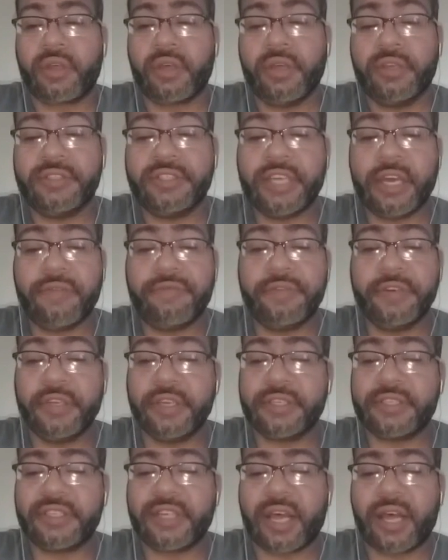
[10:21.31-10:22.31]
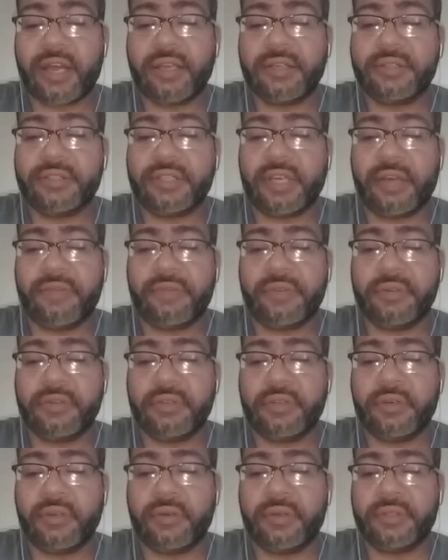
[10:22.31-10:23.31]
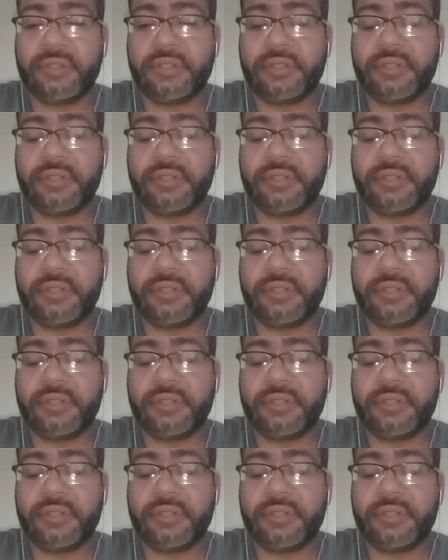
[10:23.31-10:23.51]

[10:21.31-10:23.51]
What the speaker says: it's definitely a solid 7. You know,